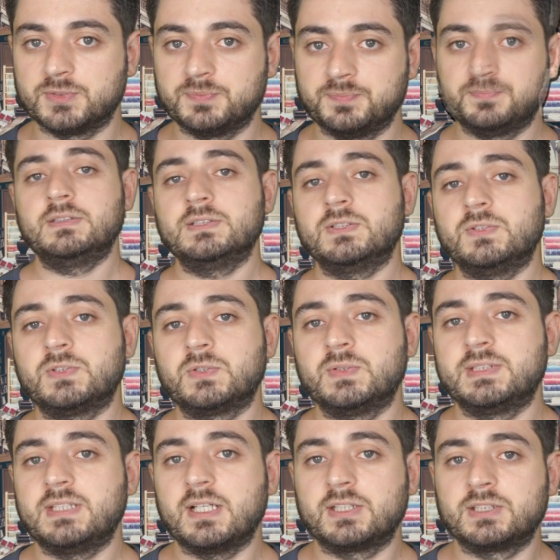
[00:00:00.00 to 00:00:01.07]
There is also a
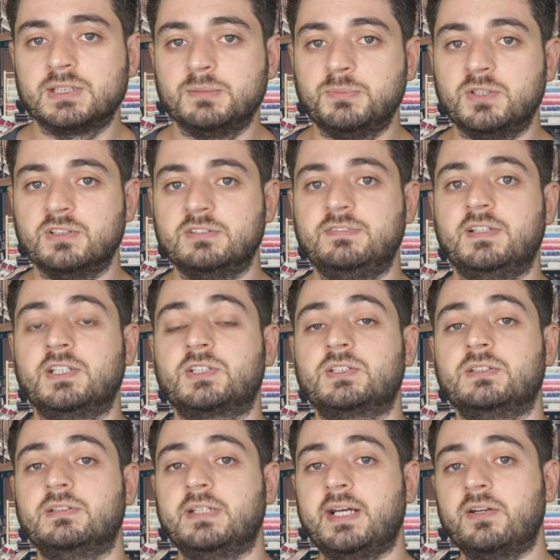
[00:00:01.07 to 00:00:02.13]
section about
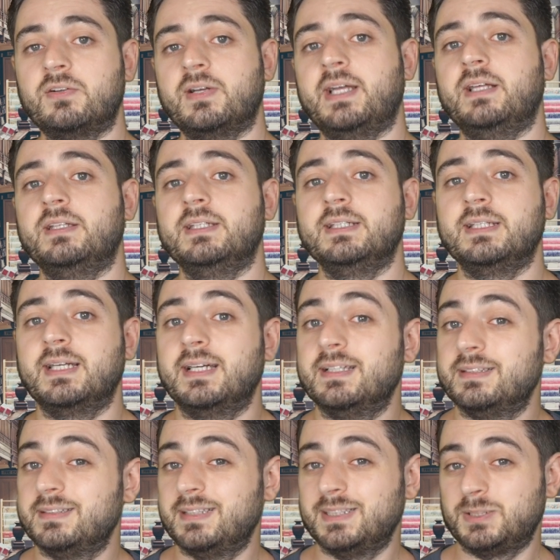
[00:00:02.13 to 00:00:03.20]
functional error handling,
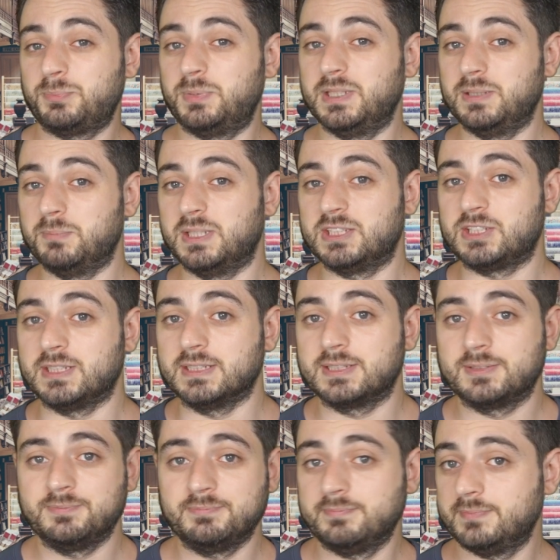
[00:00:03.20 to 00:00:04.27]
and that's pretty much it.
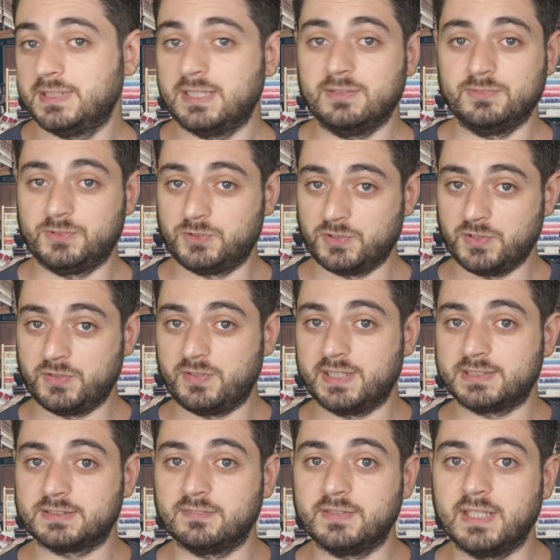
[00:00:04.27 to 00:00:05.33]
Now draw the
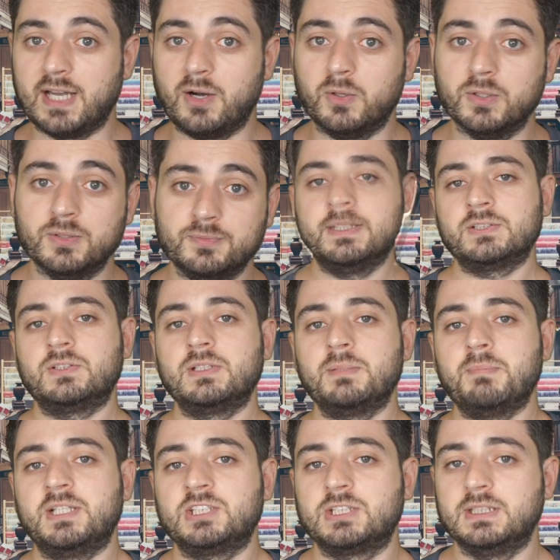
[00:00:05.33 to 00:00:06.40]
rest of the owl. As already
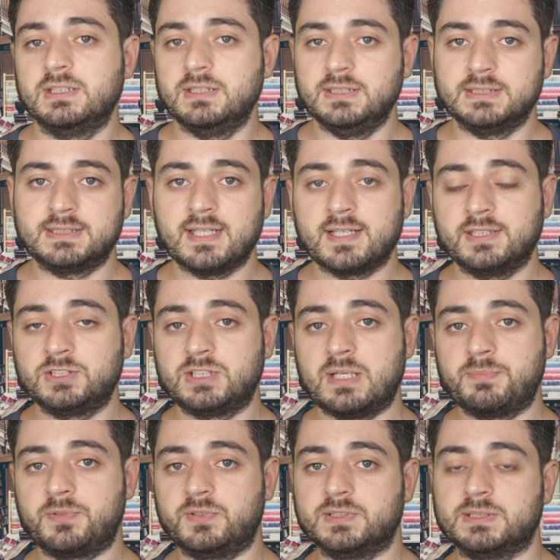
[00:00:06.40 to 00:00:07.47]
mentioned, the second
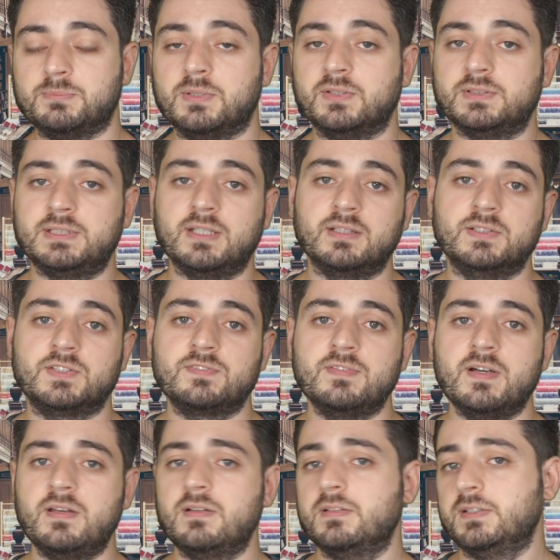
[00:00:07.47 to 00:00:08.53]
chapter is about tagless
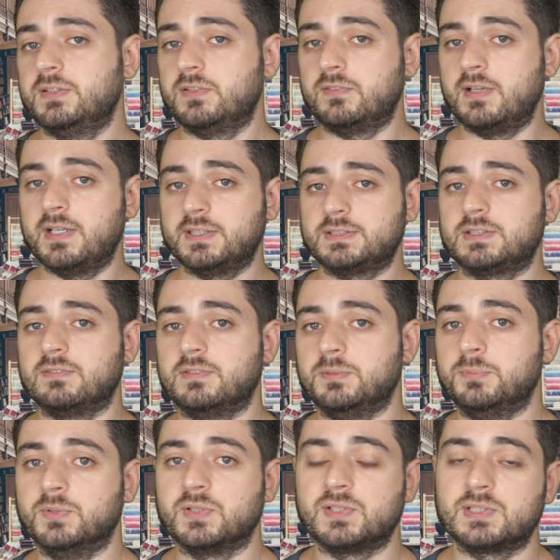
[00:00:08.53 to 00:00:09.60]
final, and the rest of the
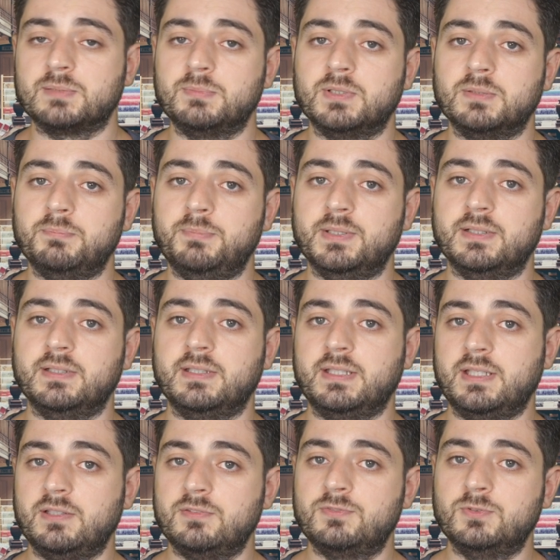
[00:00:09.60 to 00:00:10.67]
book is about building
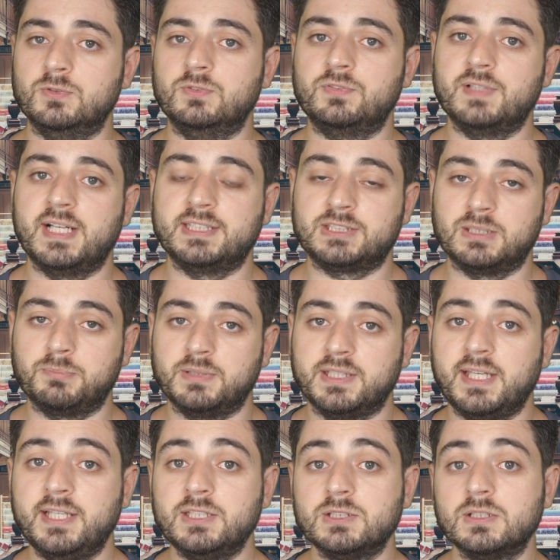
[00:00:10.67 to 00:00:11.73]
a full-fledged
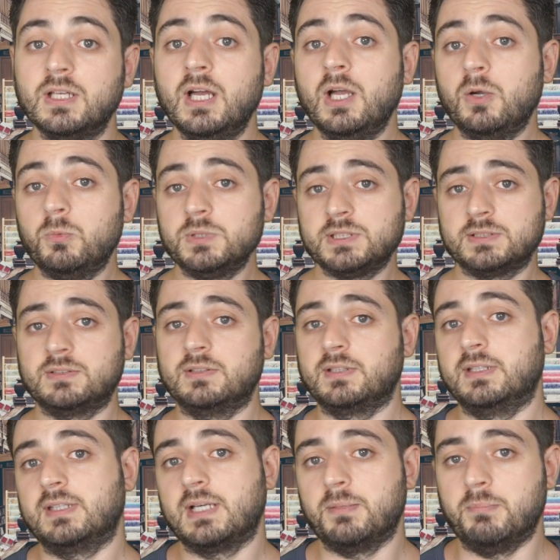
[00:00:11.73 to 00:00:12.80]
application, which is on
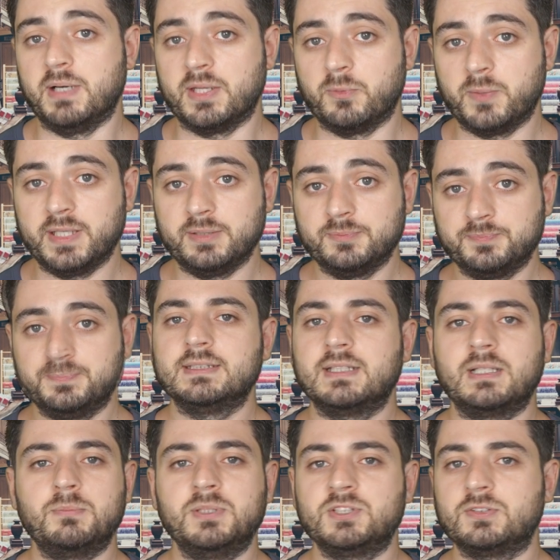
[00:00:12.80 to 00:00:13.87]
GitHub, by the way. It's got
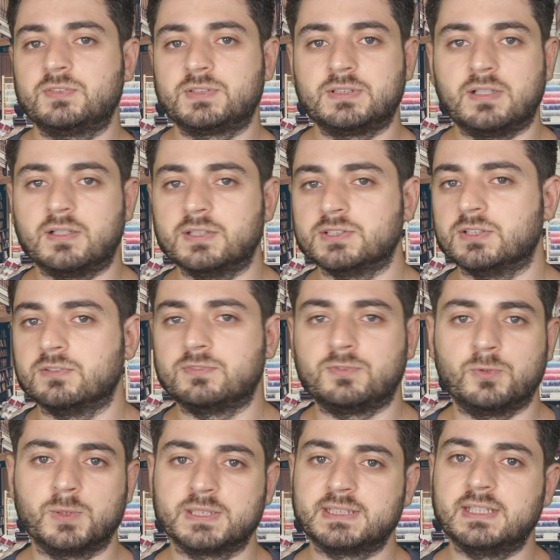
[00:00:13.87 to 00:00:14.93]
a bunch of stars and
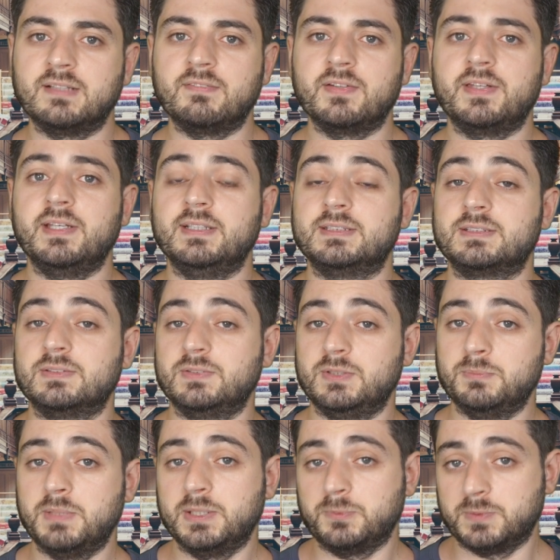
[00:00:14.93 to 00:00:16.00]
forks and everything, so you
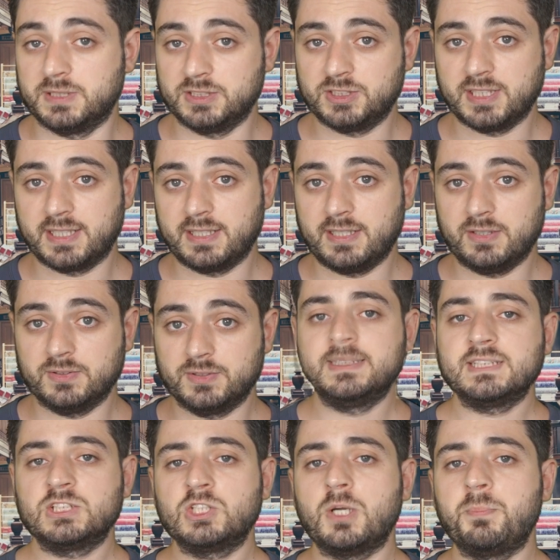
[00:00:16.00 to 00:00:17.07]
might want to check it out. It's
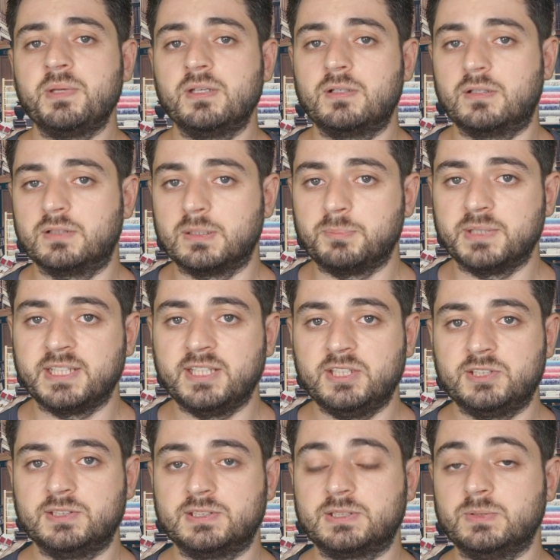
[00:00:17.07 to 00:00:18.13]
a shopping cart
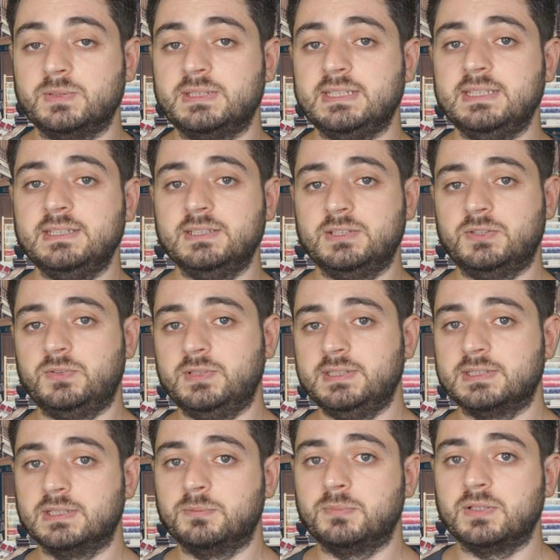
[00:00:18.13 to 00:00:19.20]
application, so it's easy to
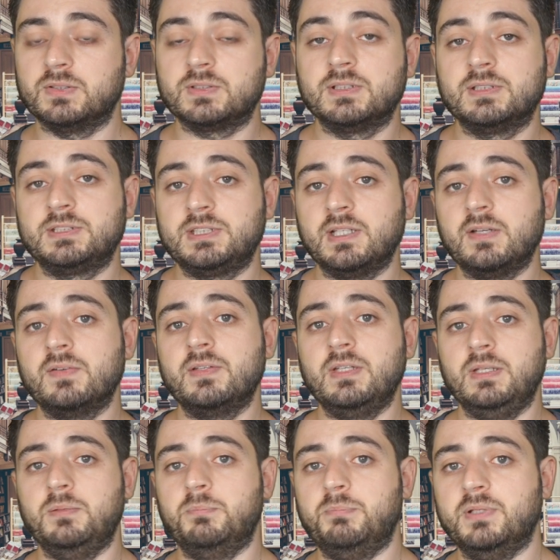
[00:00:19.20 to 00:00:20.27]
reason about. Check out
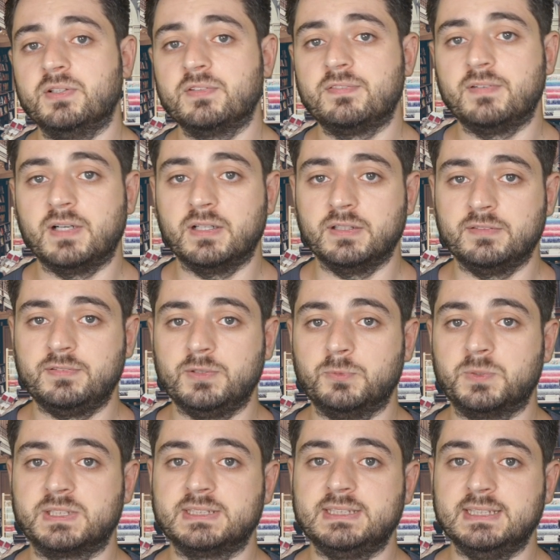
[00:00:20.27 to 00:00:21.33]
the build file if you
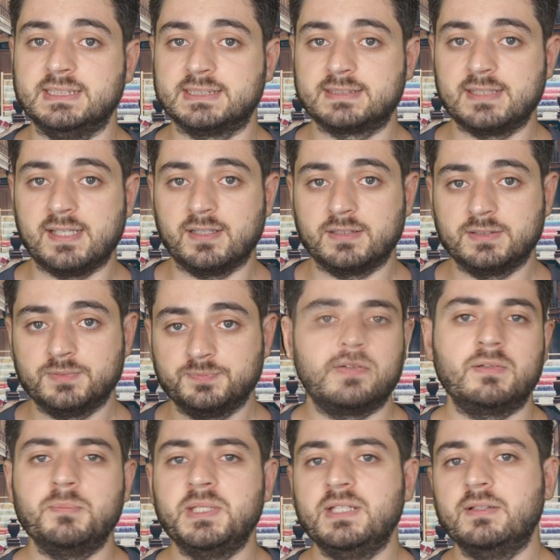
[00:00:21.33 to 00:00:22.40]
want to see the stack. There
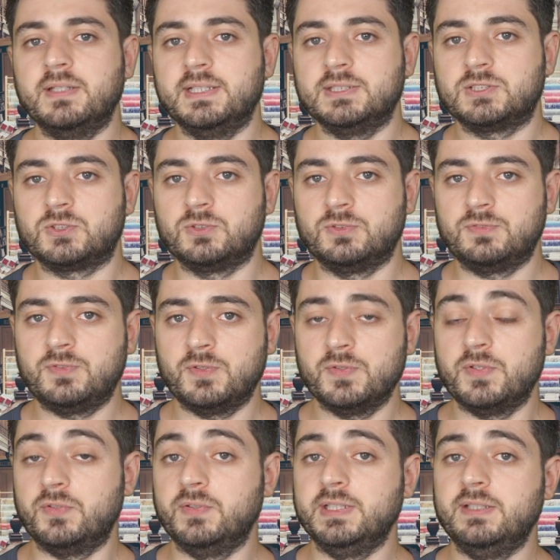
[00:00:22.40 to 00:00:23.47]
are many links to
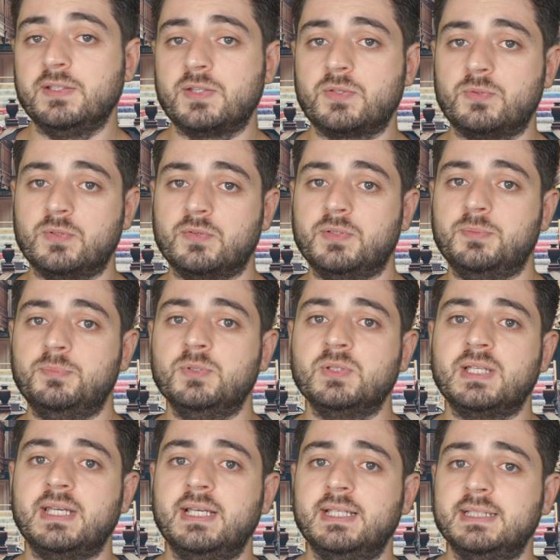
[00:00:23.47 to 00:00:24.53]
further reading throughout the book,
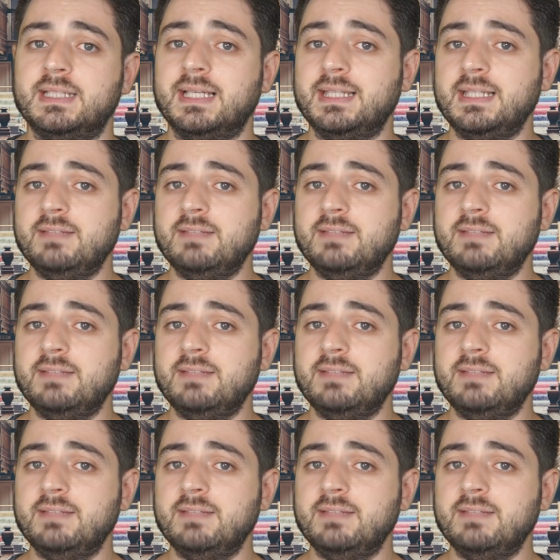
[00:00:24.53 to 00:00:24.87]
and at